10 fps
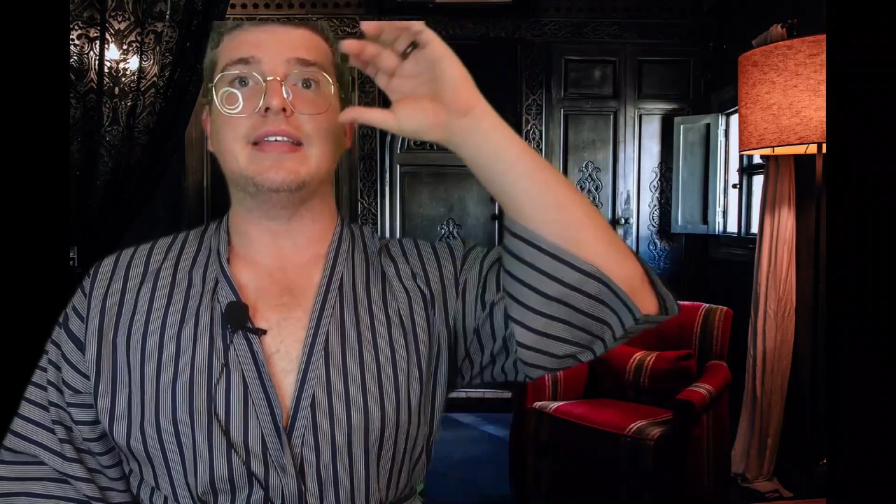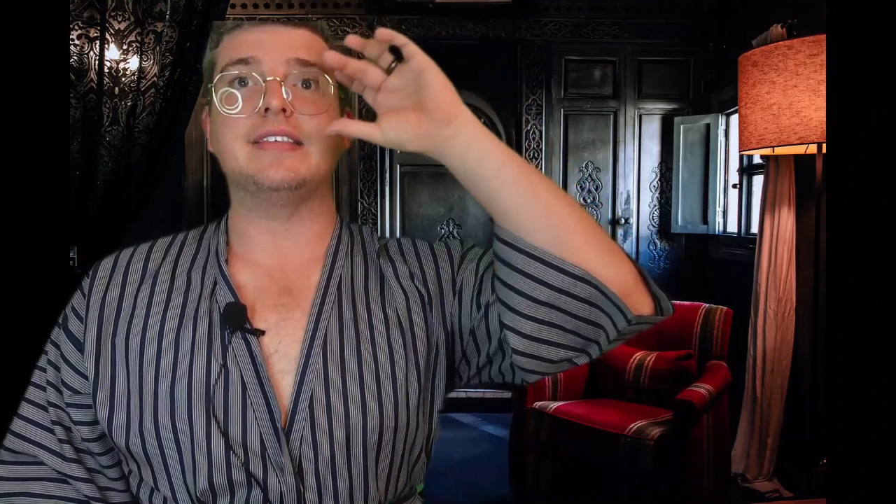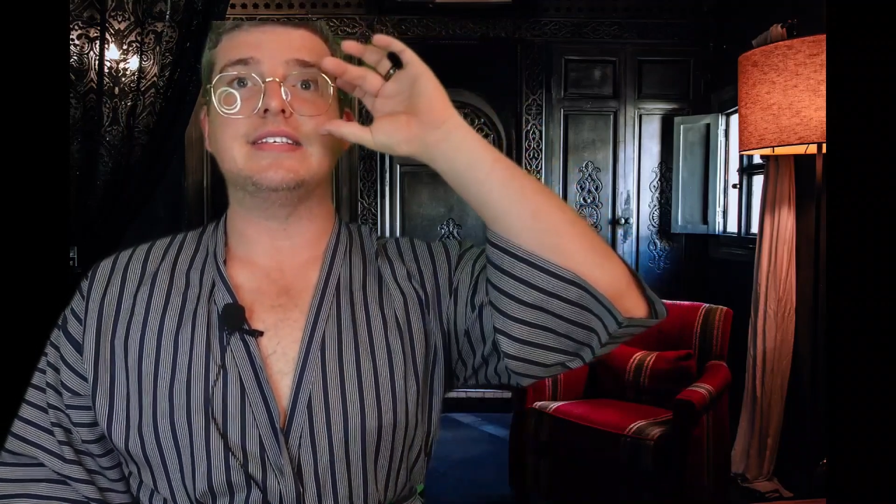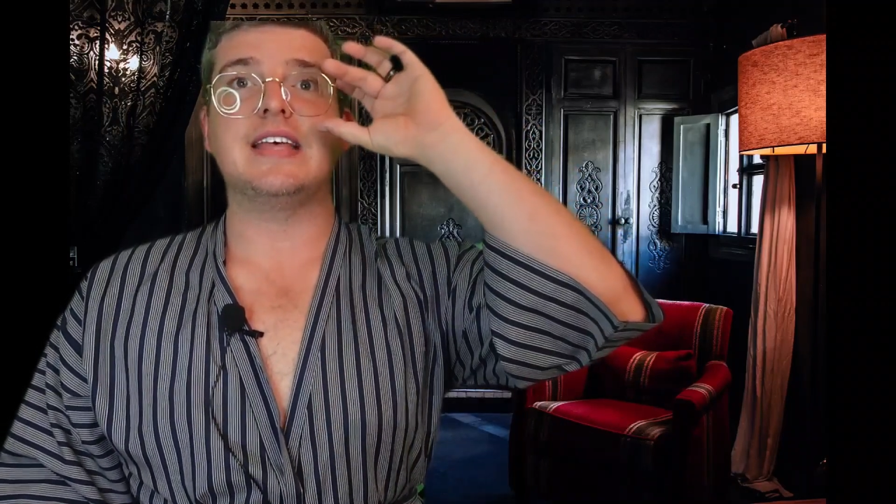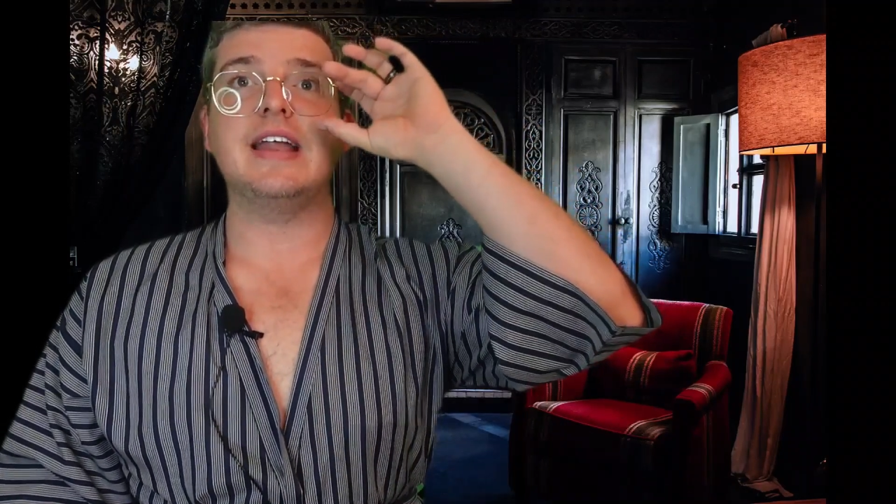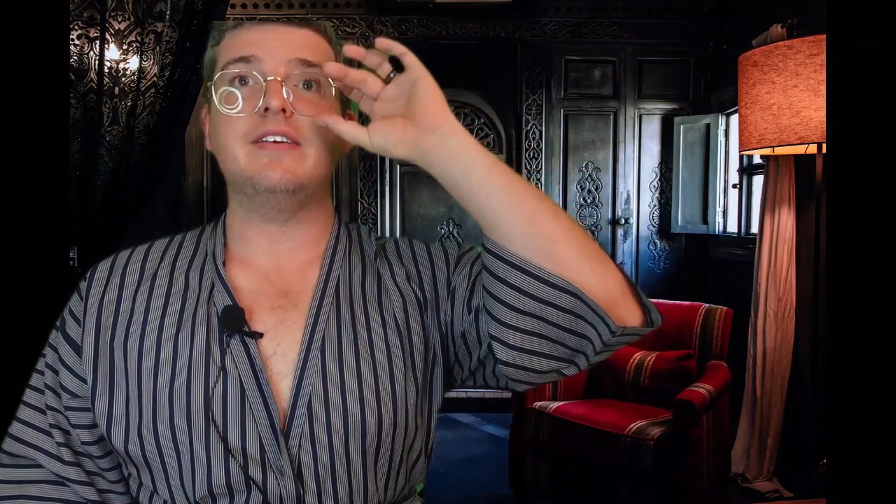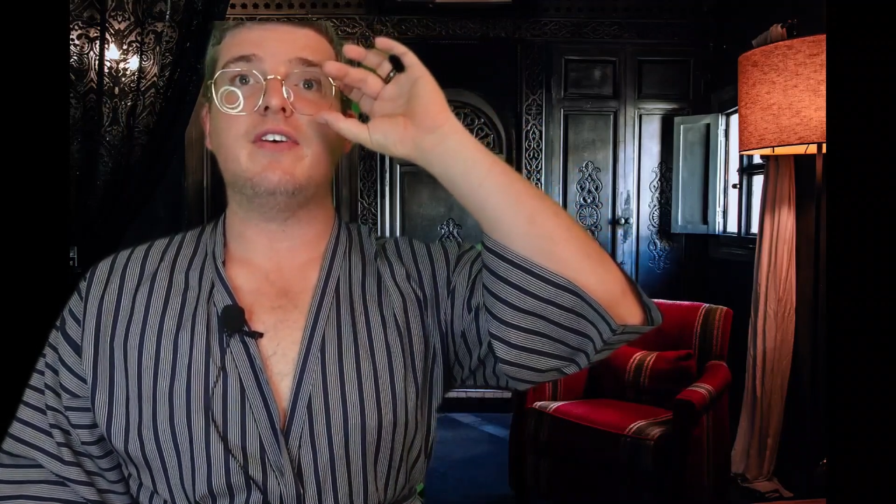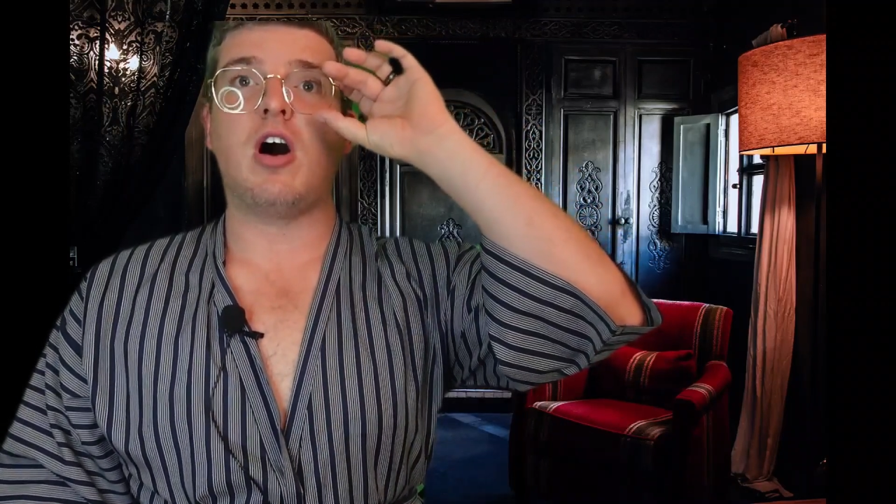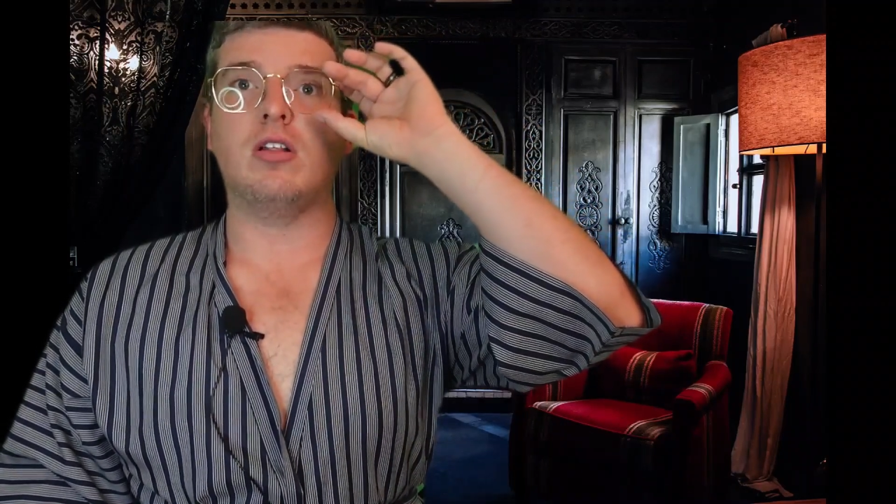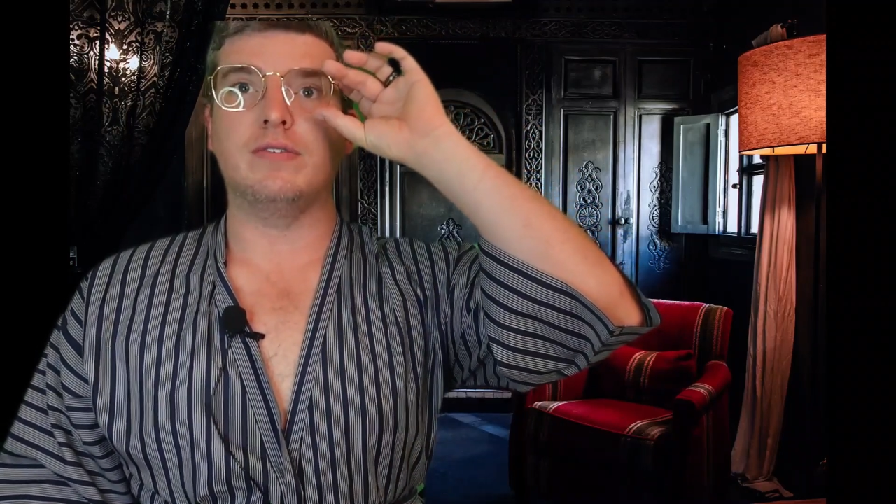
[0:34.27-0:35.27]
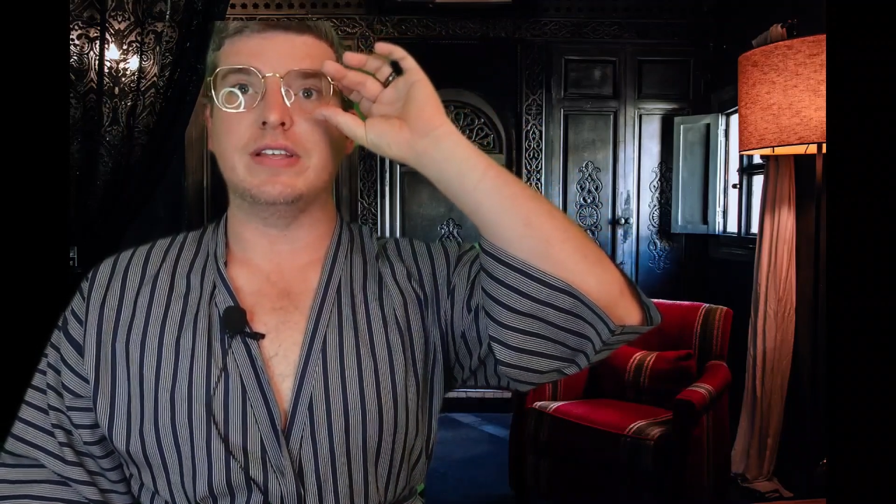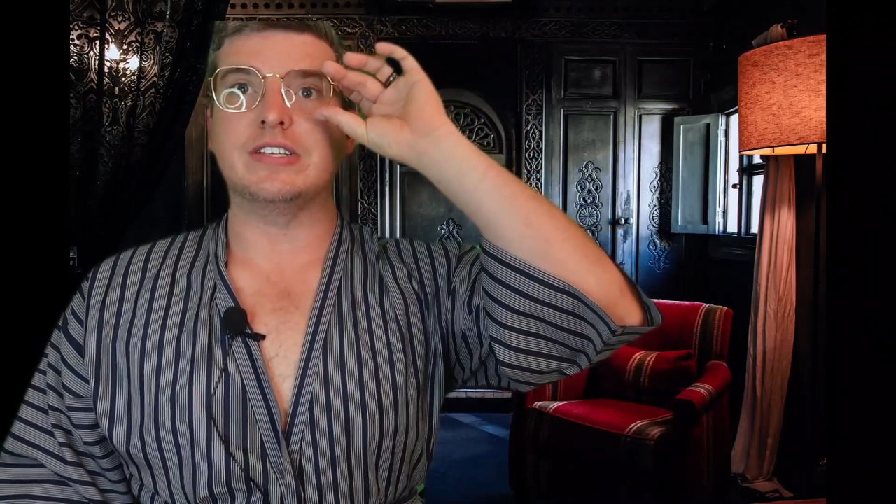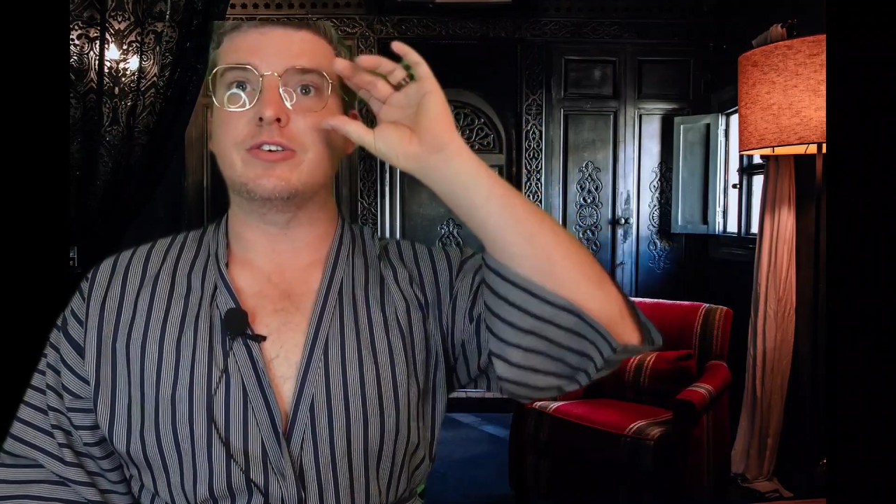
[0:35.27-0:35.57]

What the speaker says: At the sight of all of this,